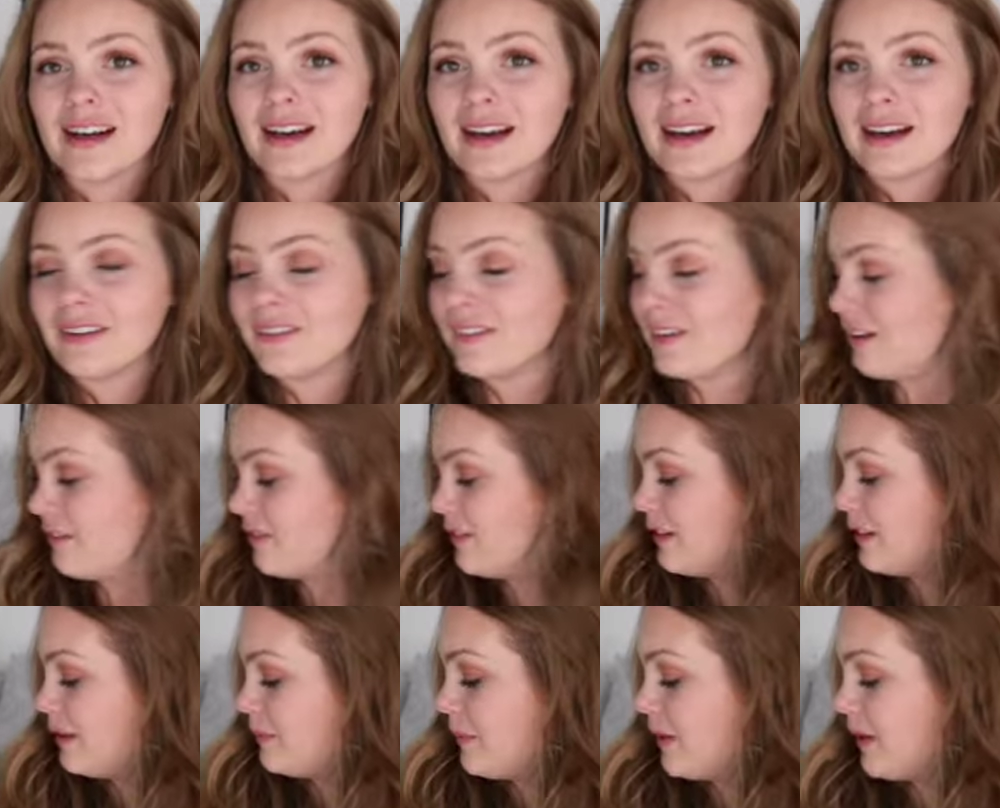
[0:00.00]
I have
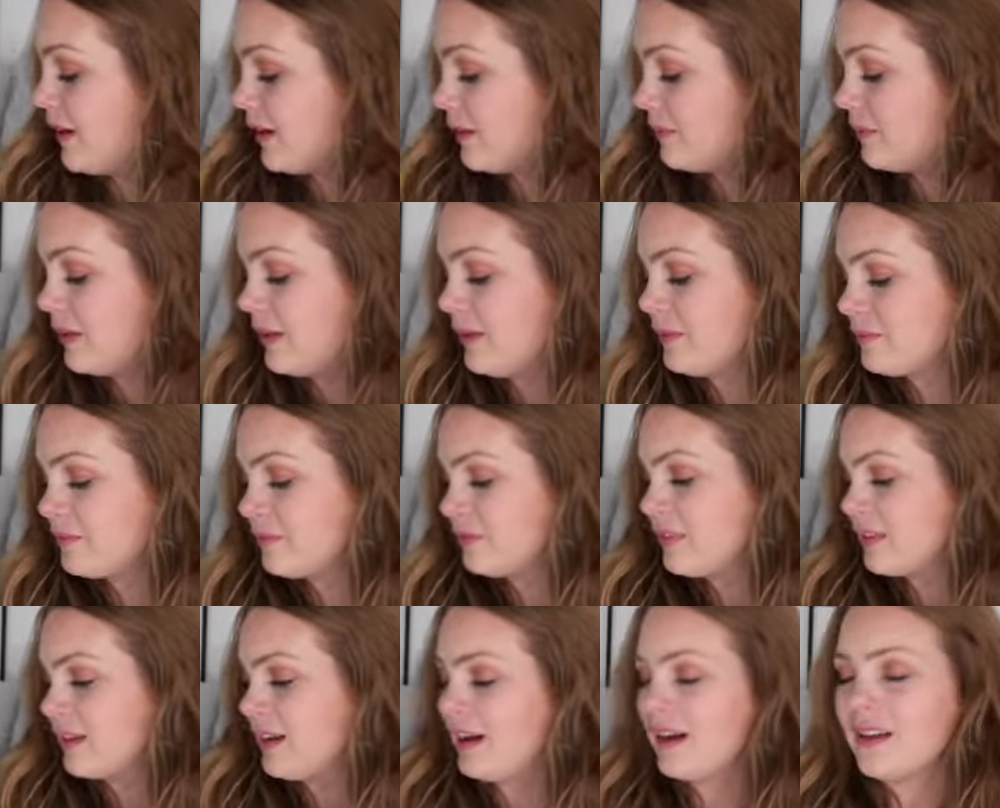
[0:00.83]
everything behind me.
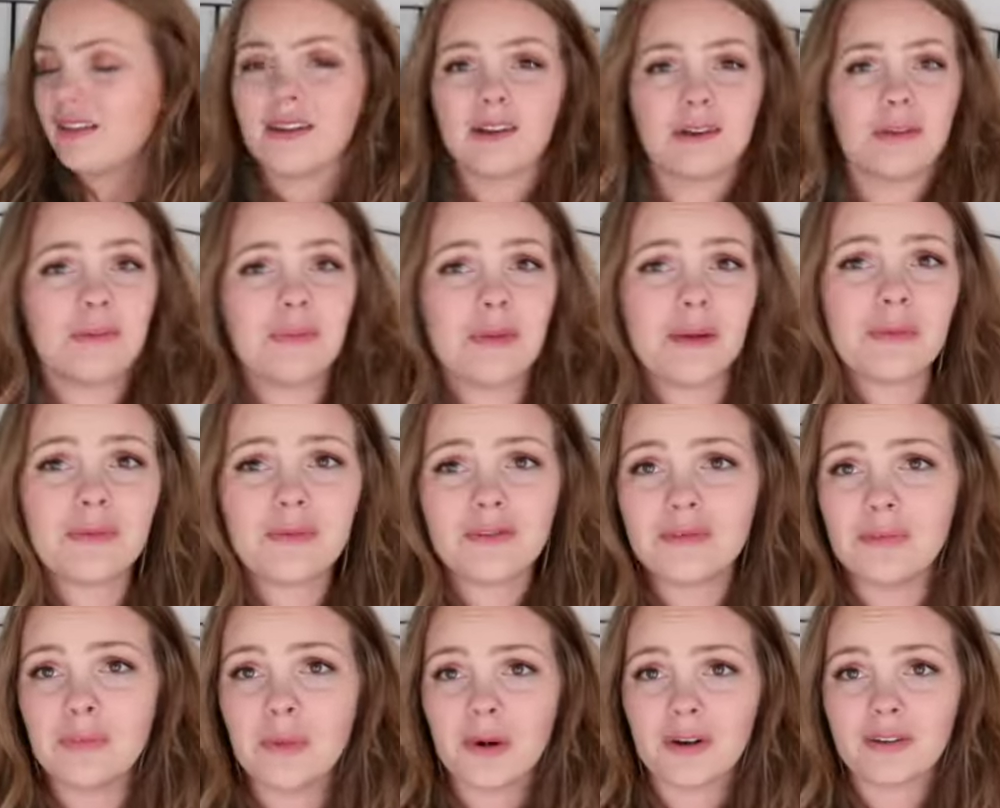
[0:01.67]
I thought it would be
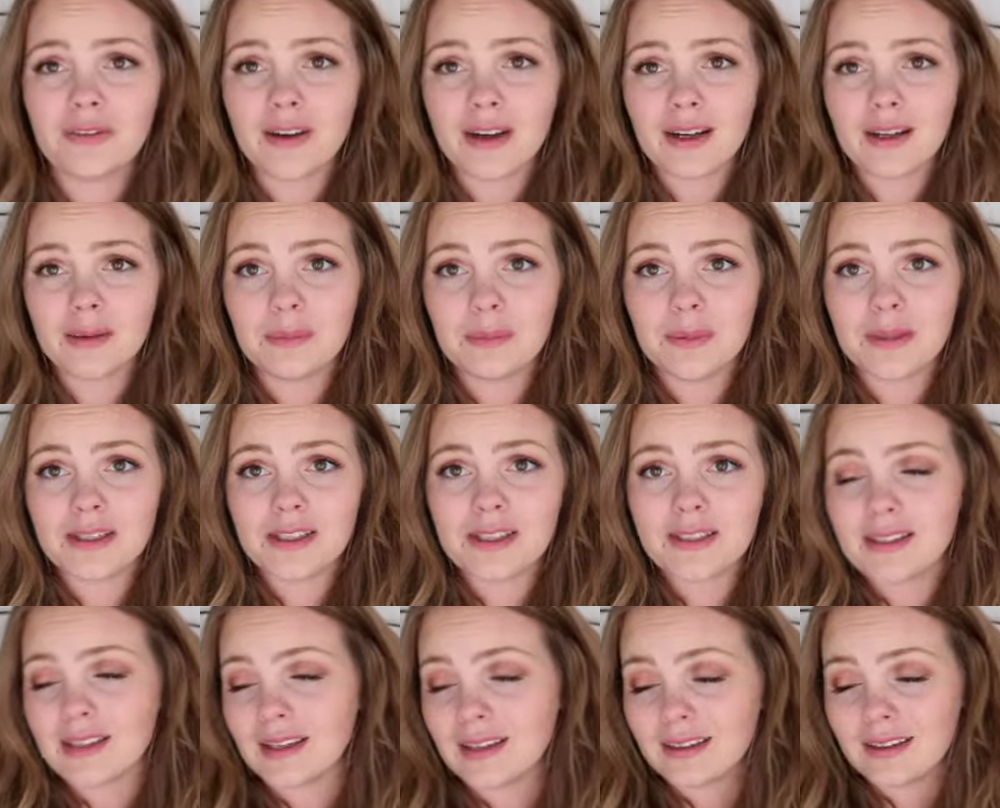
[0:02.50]
more fun to be
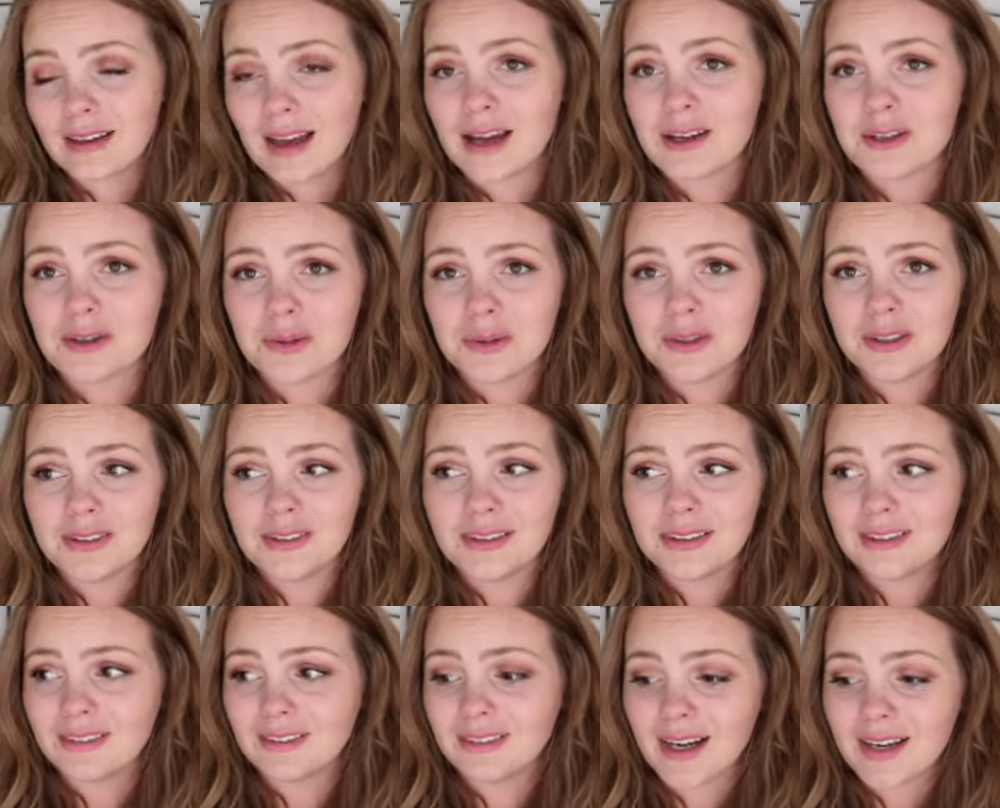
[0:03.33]
just like casual
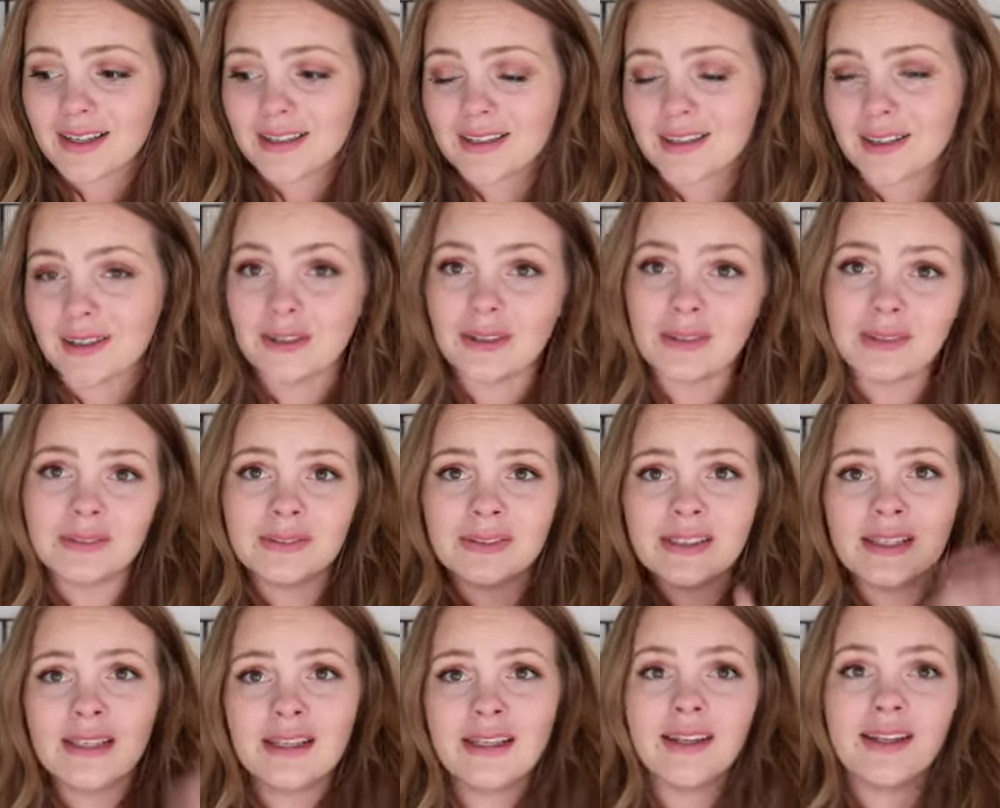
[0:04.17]
and not so,
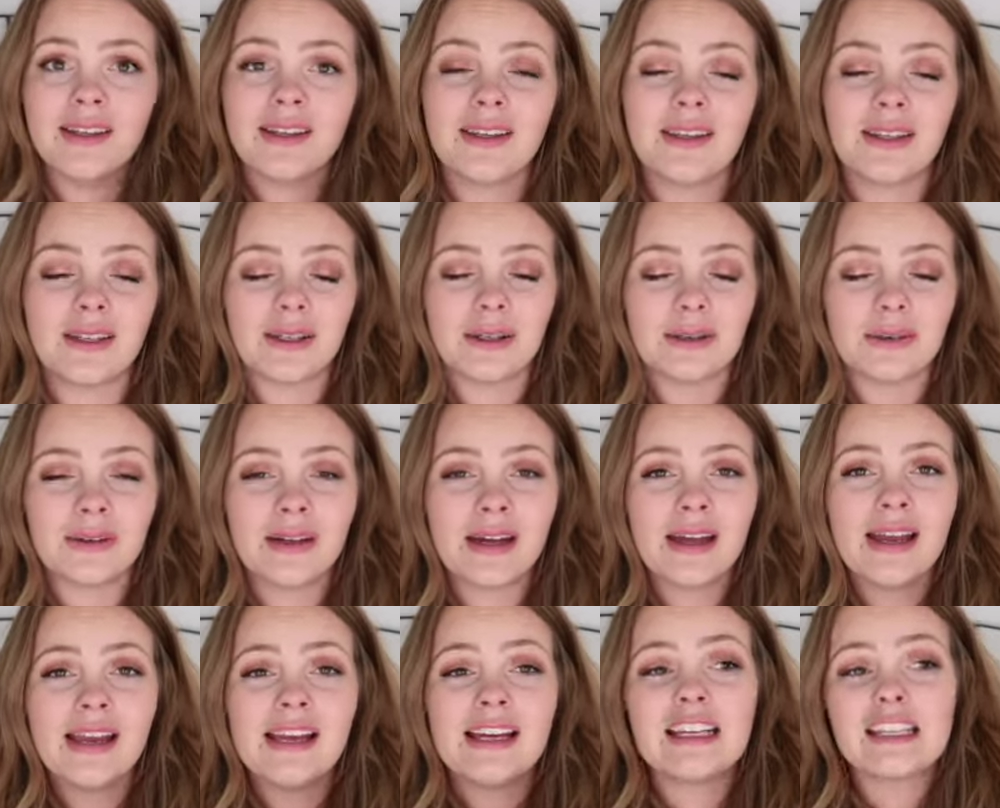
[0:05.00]
you know,
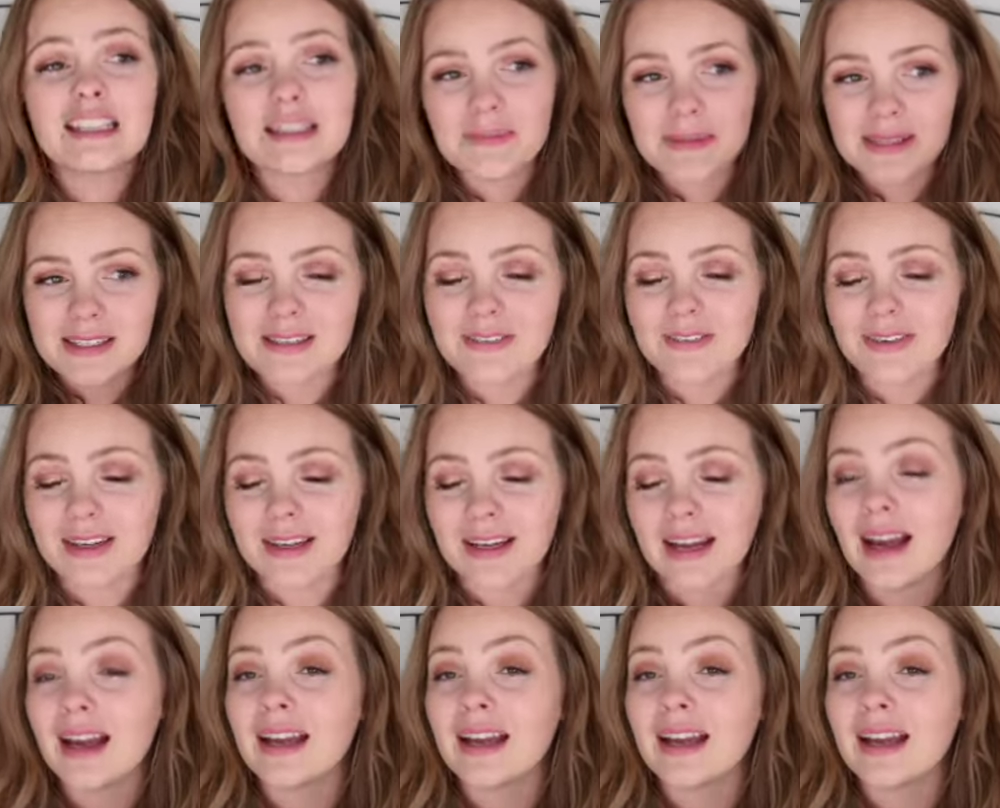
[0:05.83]
specific.